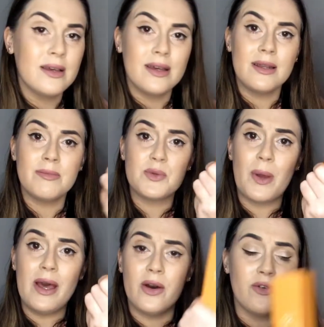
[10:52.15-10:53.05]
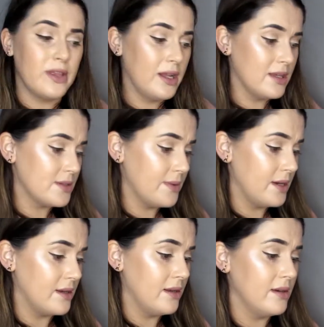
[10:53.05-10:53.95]
And number 12, the last
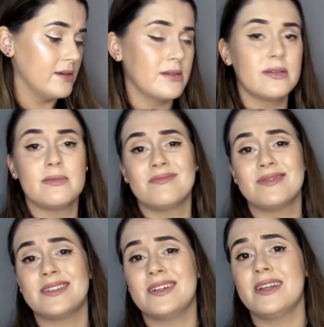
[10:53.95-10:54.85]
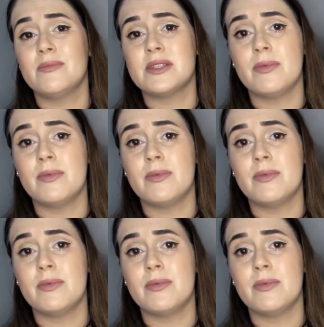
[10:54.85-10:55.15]
one, look, an empty